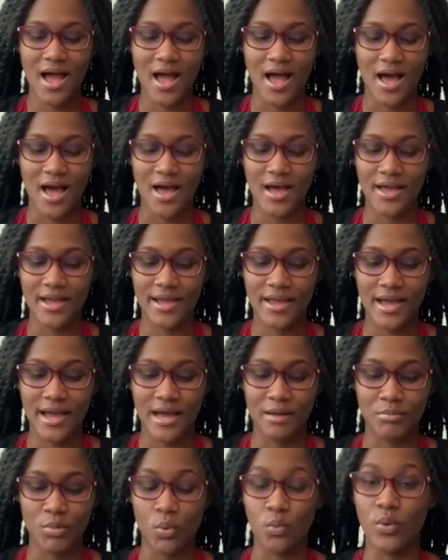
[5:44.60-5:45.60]
I
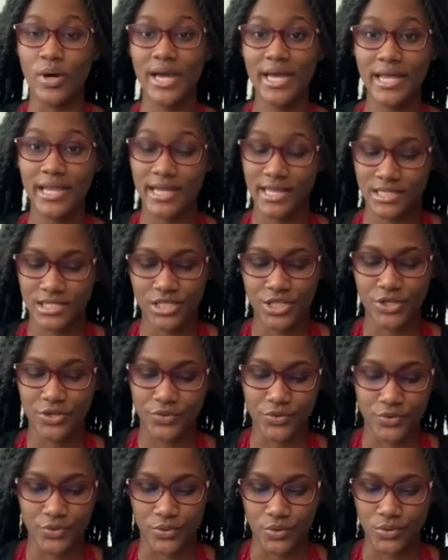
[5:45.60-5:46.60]
am a white 18 year
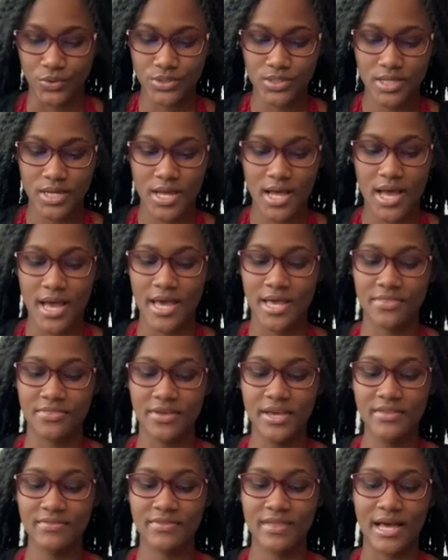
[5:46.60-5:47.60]
old. I
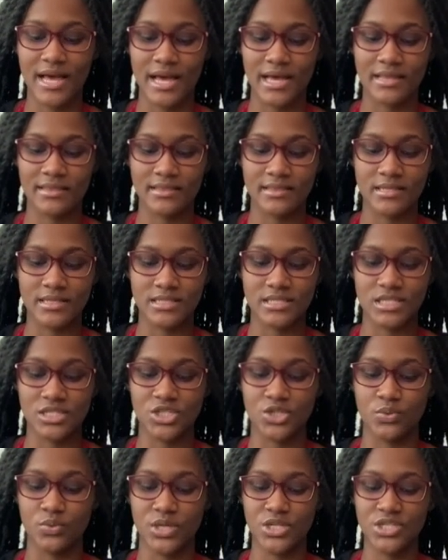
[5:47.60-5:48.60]
think that the
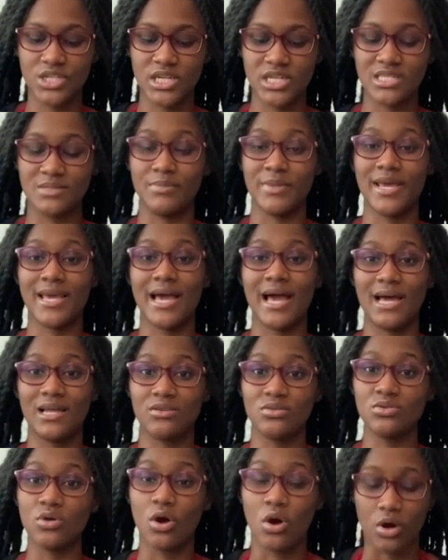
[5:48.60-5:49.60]
situation is being
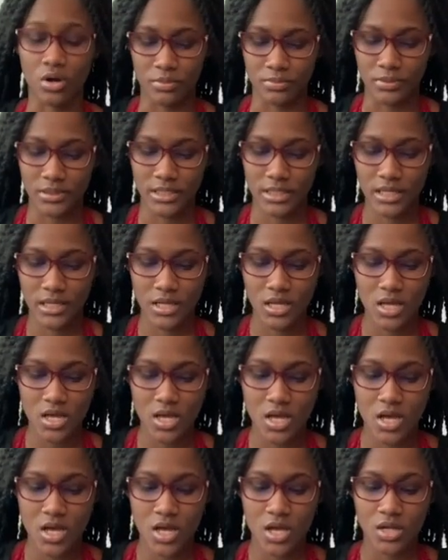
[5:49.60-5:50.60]
handled horribly
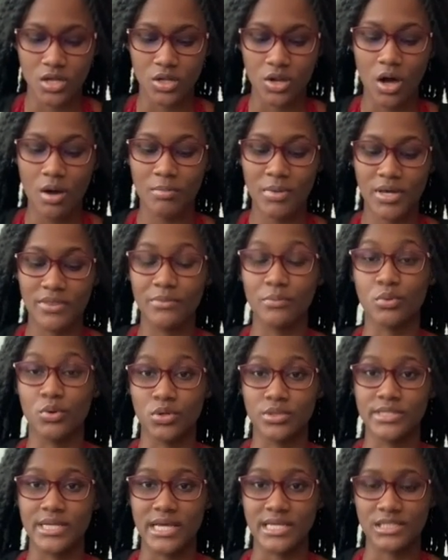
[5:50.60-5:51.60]
not by the
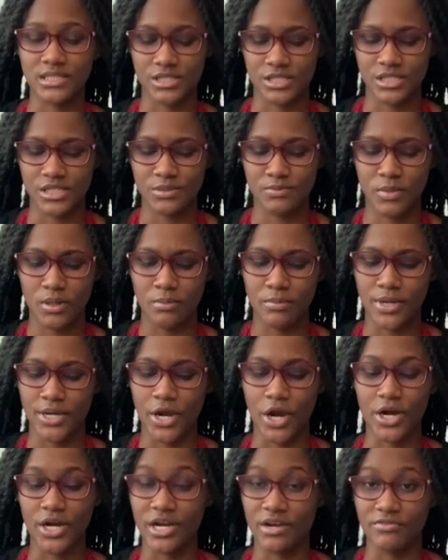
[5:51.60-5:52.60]
protesters, but by
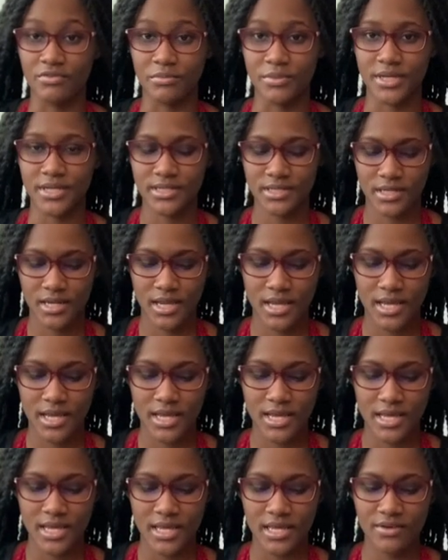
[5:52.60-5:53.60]
our government,
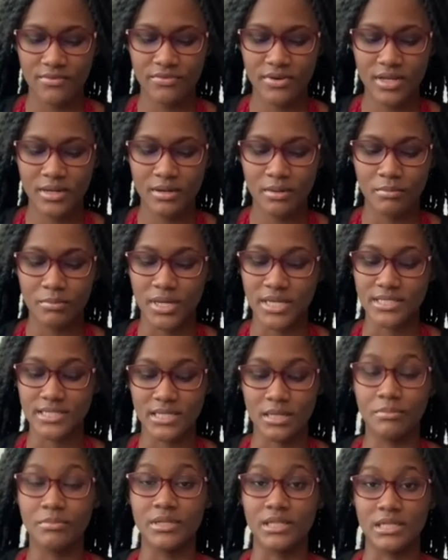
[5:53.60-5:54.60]
even by
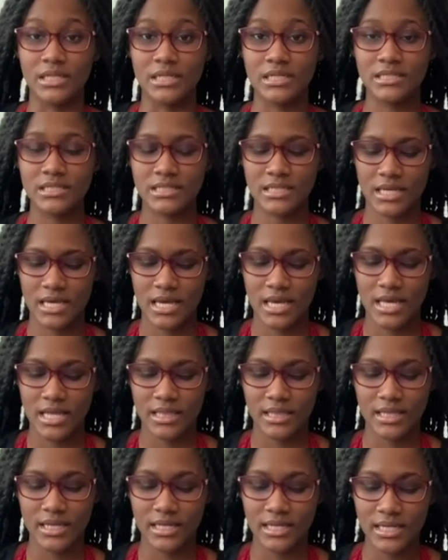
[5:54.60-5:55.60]
some police.
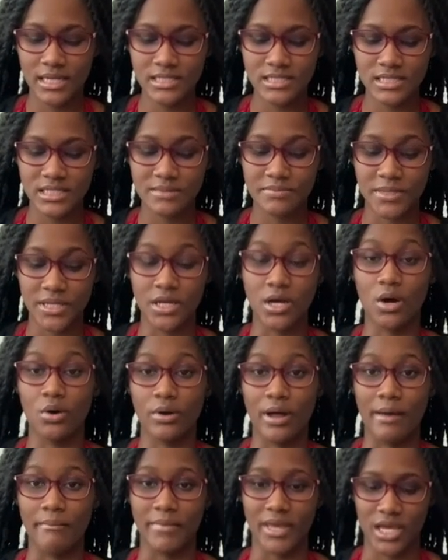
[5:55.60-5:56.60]
They need to speak out
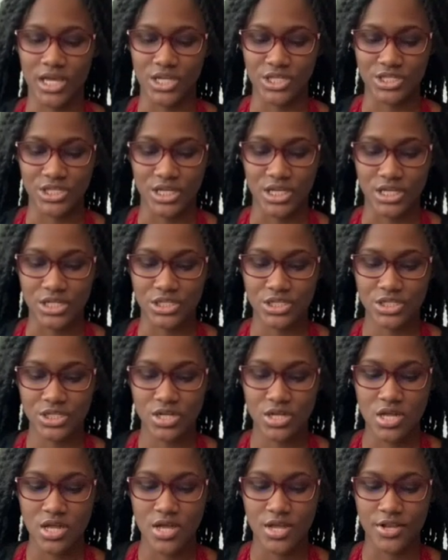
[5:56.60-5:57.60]
and make a change,
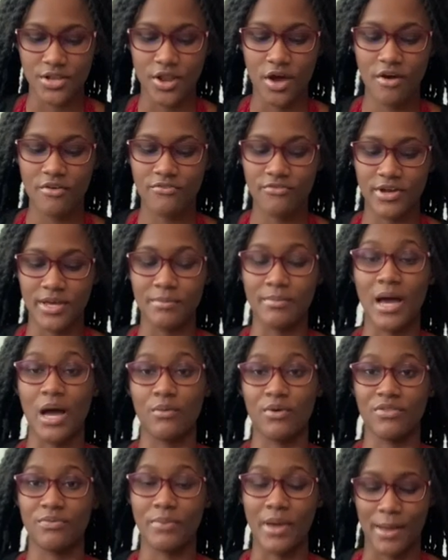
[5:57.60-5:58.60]
not fight back
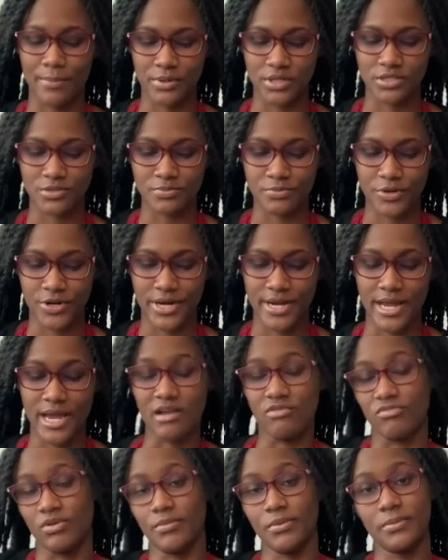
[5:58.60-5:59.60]
with pepper spray and
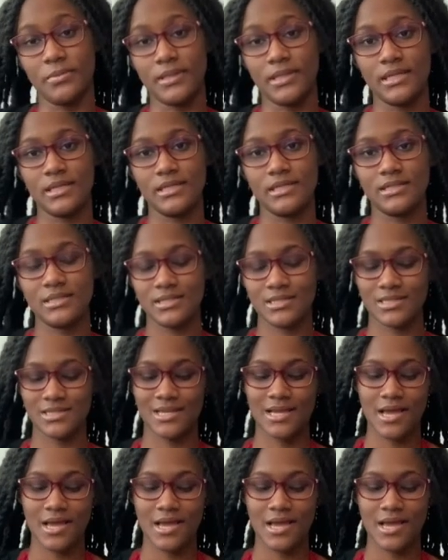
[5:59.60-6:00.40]
rubber bullets.